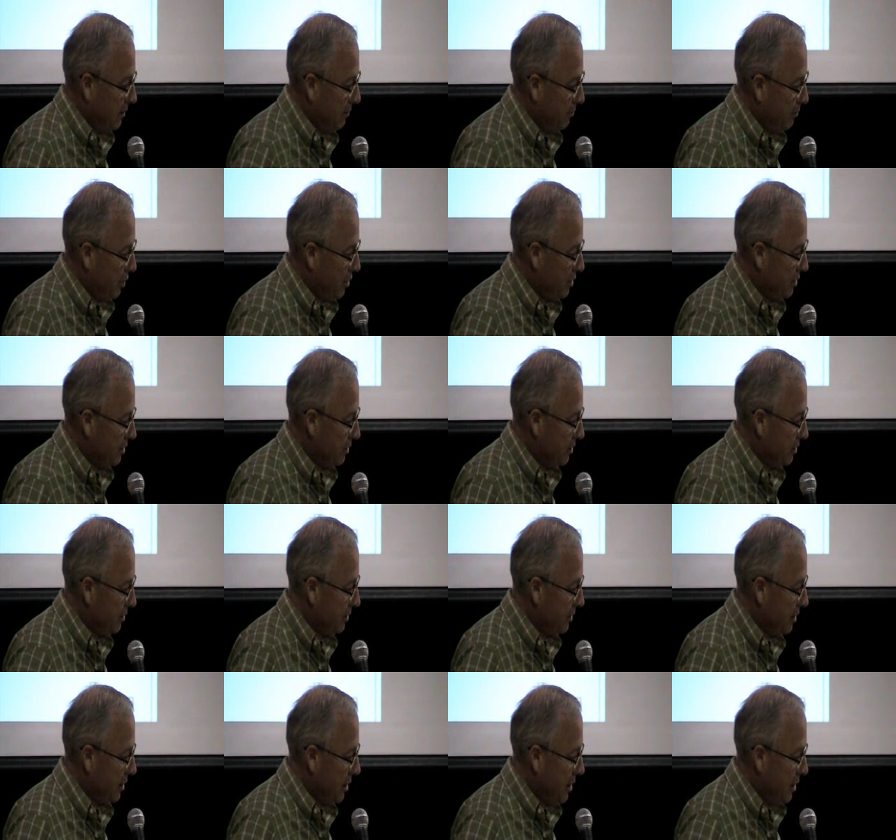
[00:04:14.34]
affected
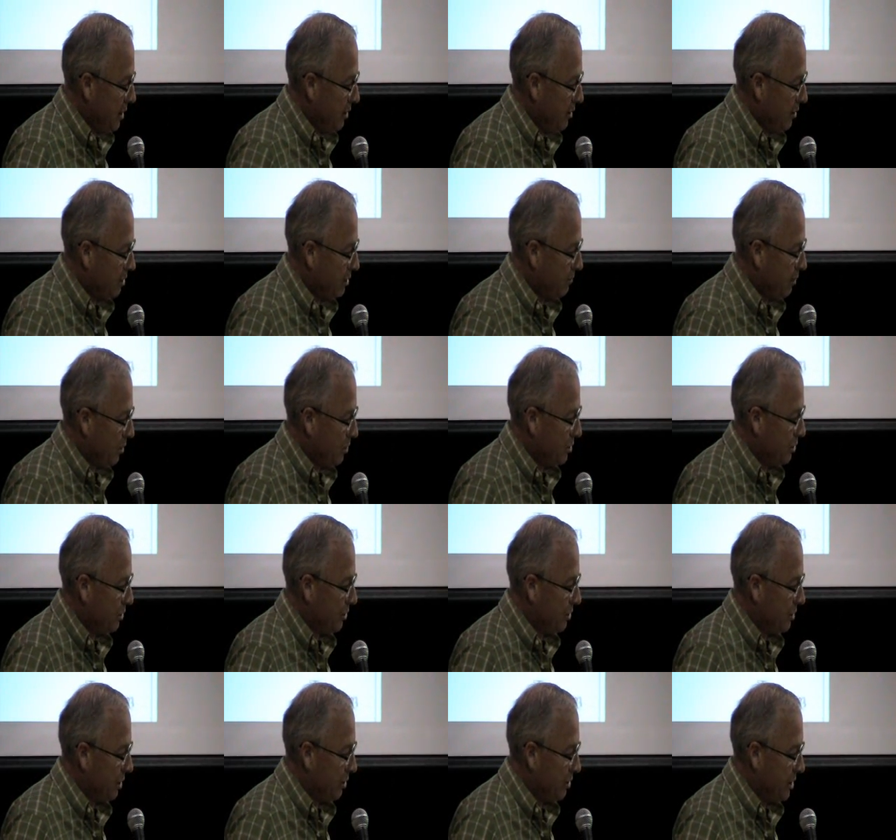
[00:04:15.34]
persons. Their
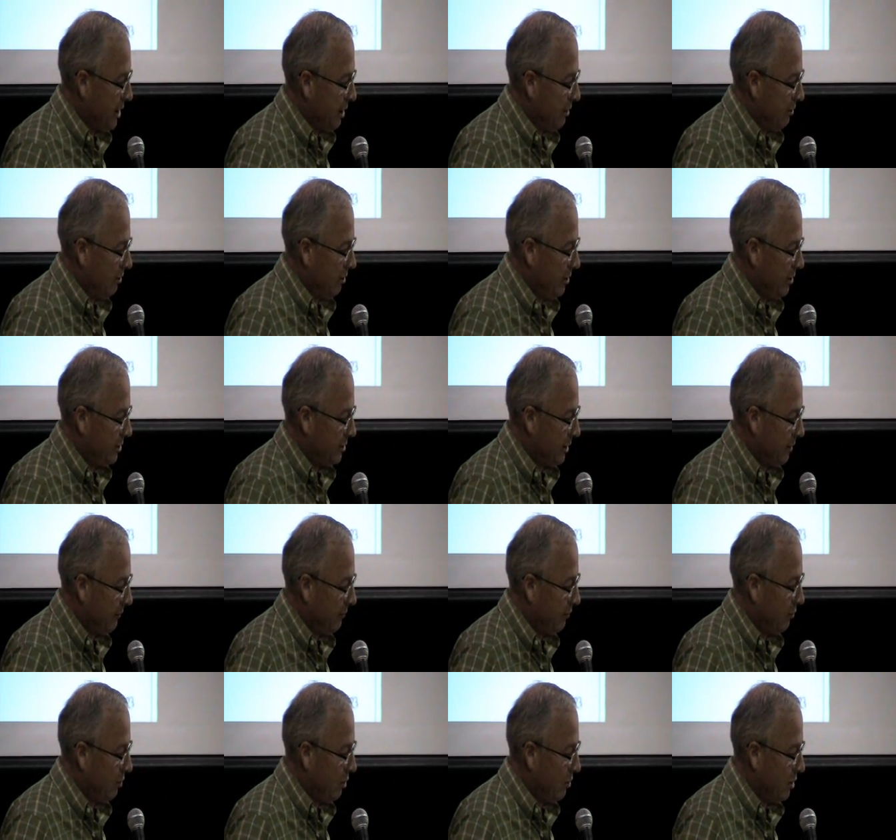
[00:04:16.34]
exposures are generally
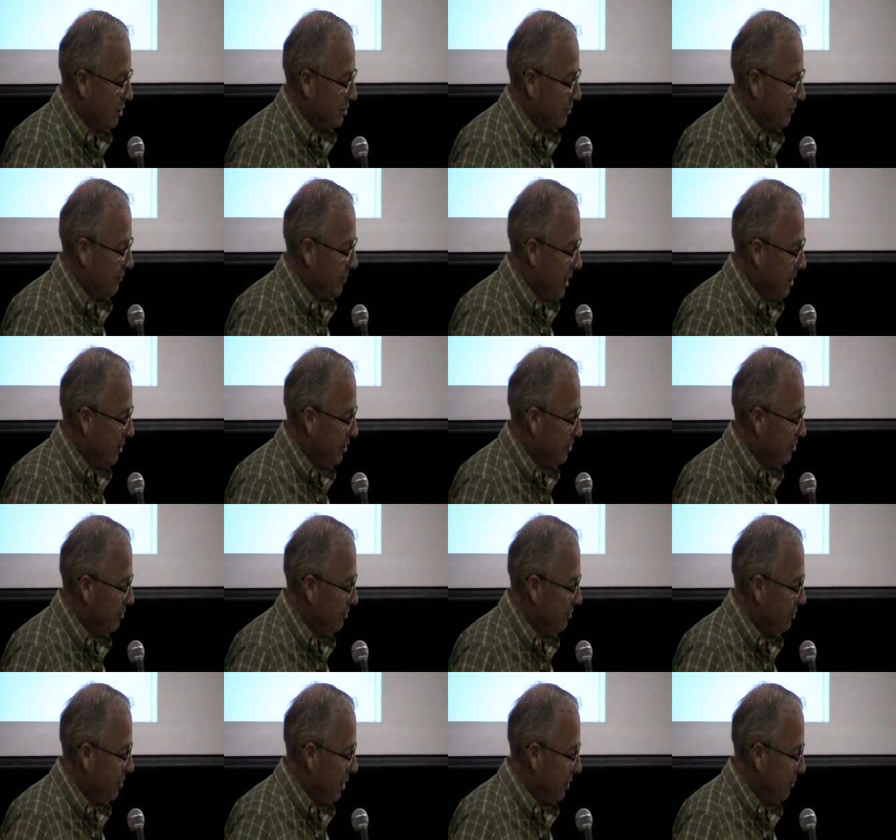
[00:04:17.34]
several orders of
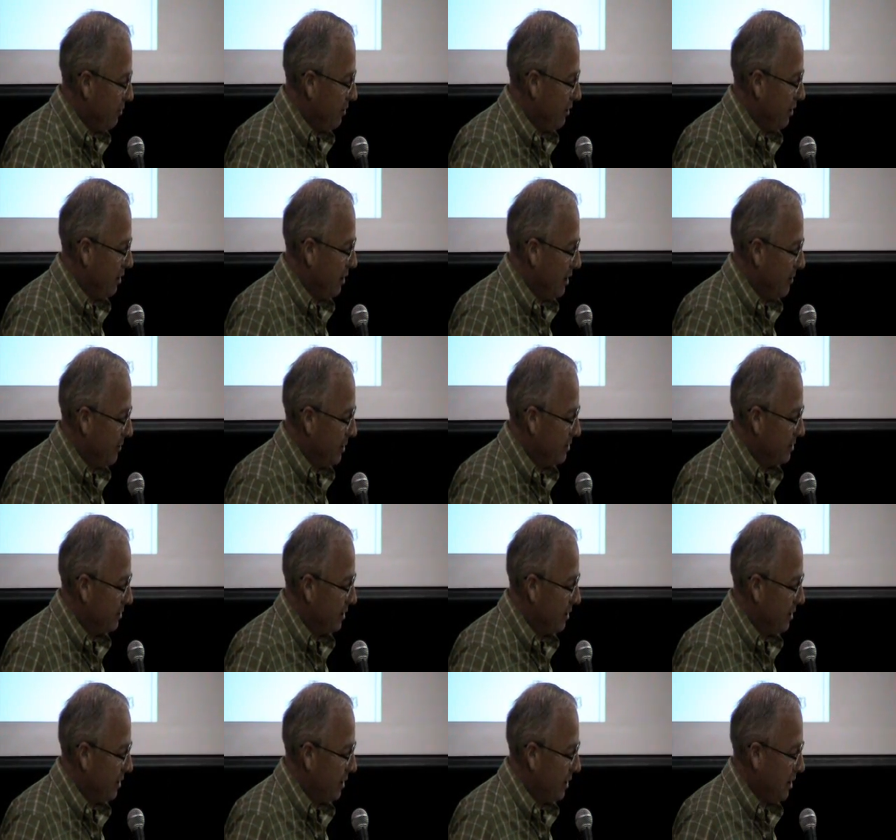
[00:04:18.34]
magnitude under the
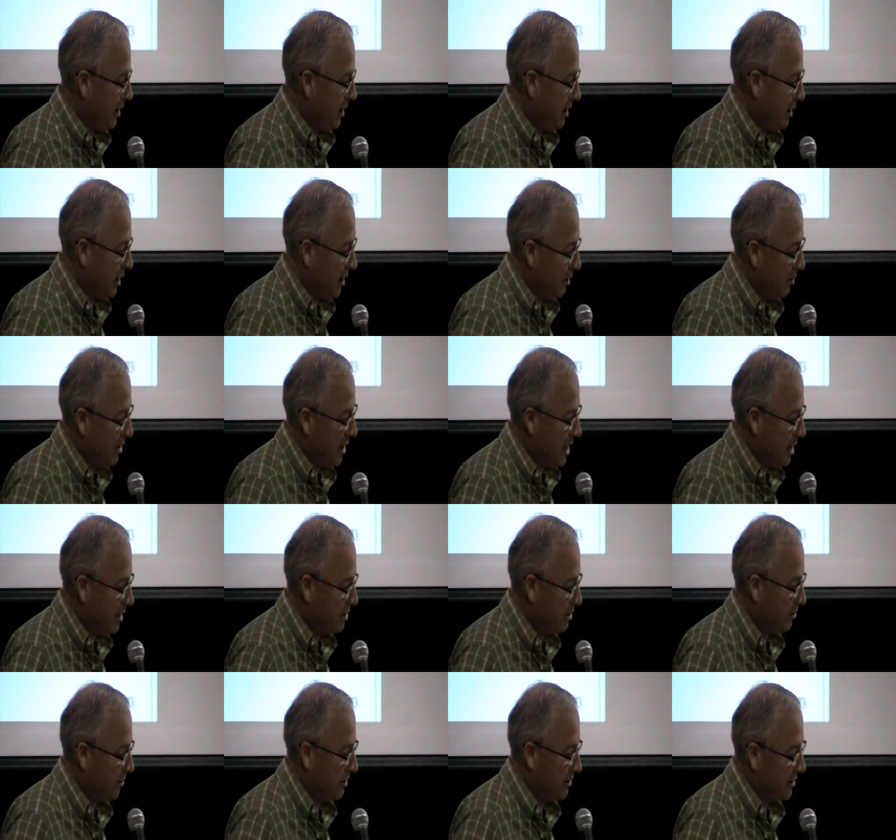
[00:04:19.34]
limits in
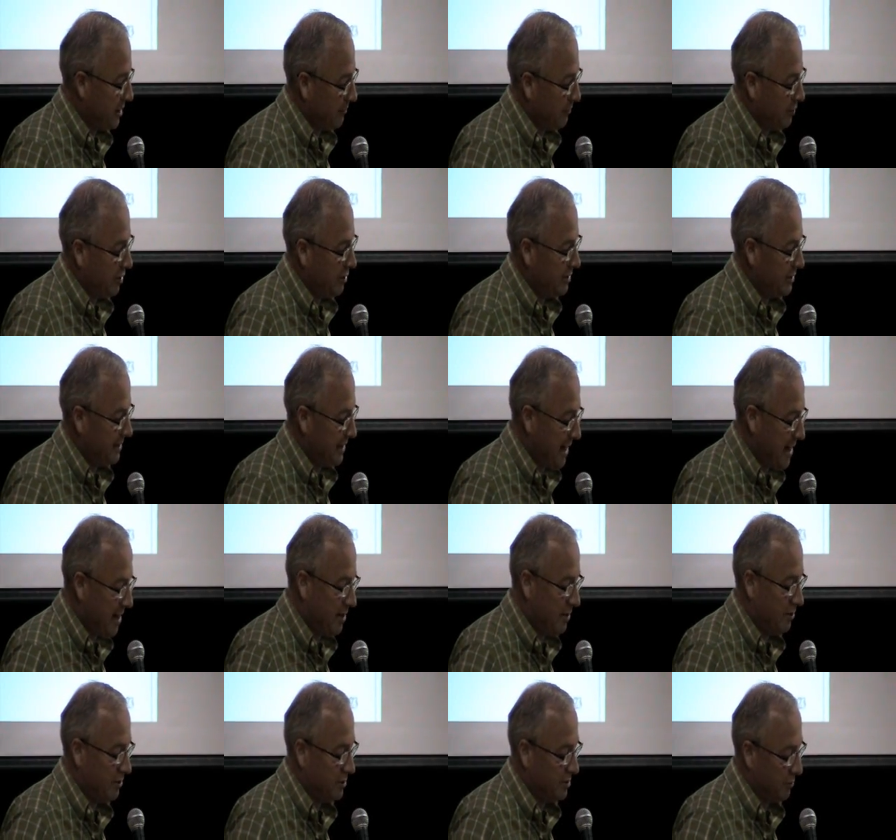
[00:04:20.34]
international accepted
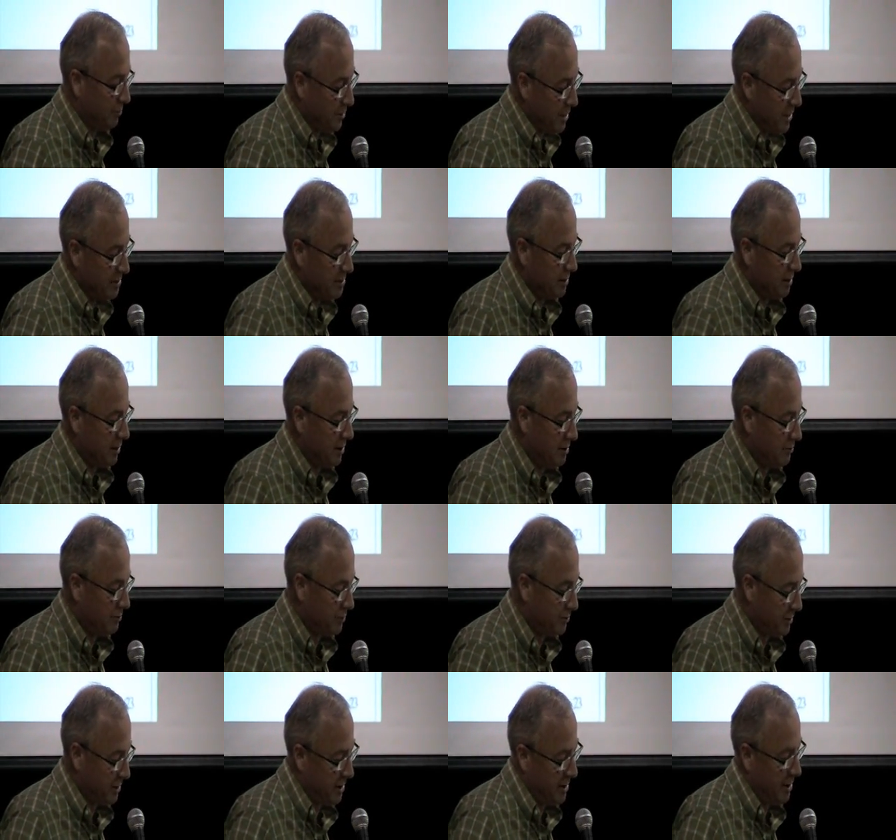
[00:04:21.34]
standards. So
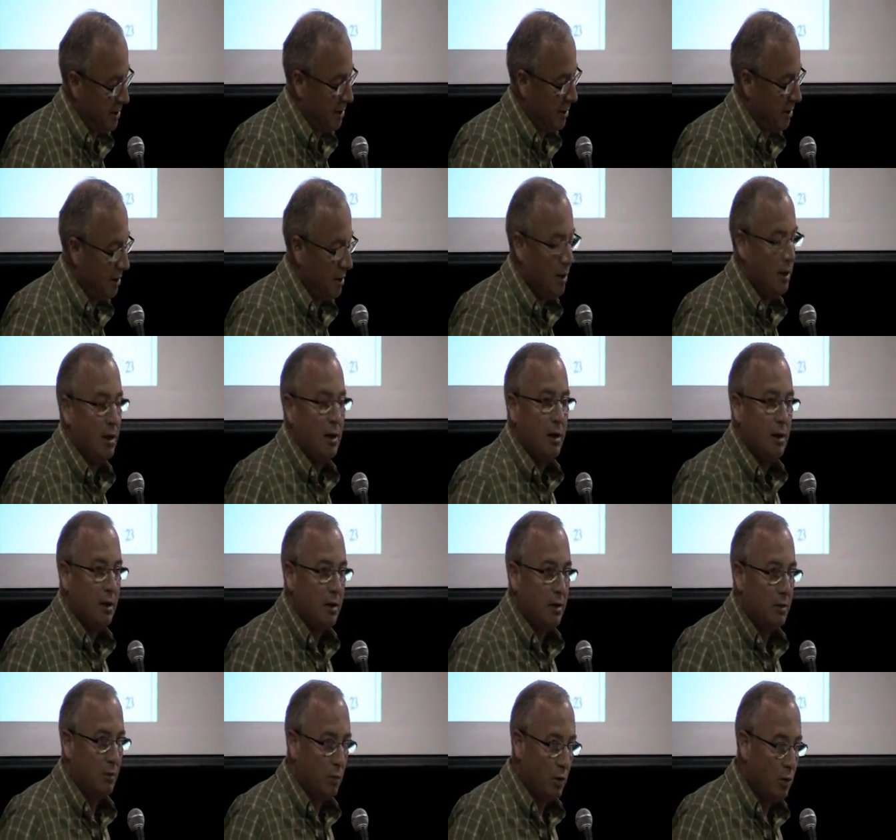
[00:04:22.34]
basically you're saying
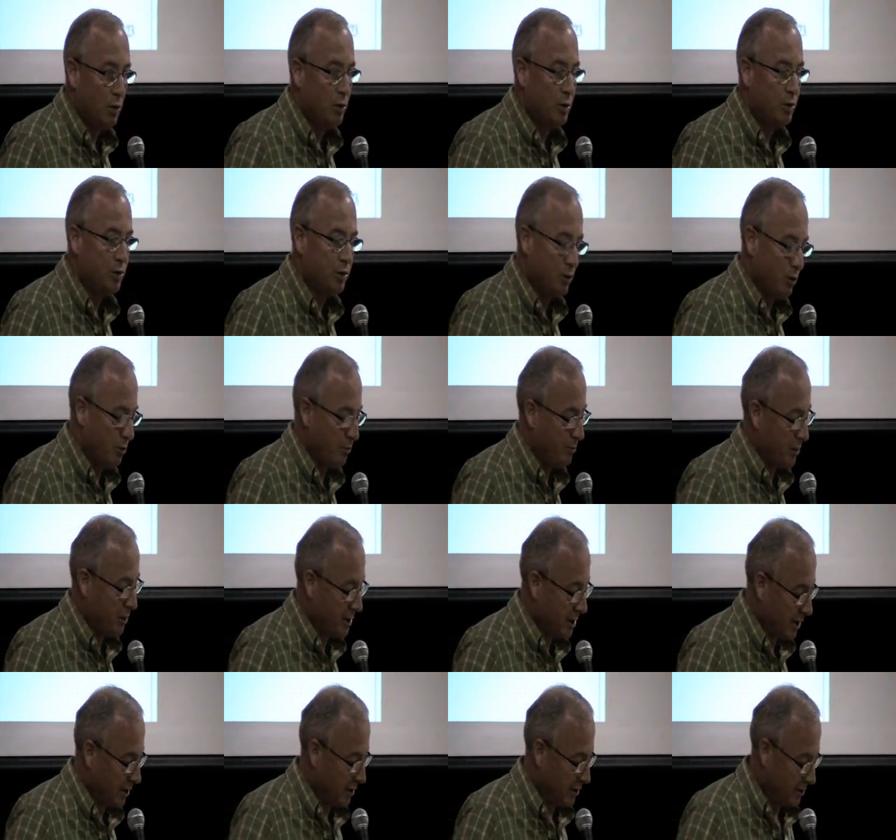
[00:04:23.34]
the rules
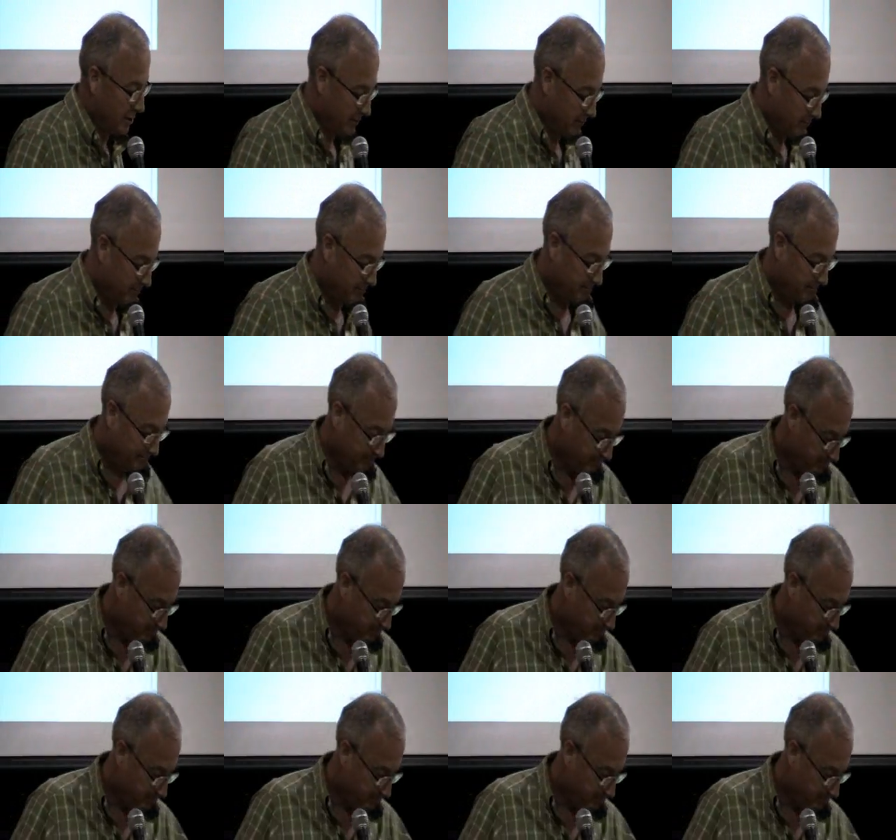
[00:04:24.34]
don't protect us.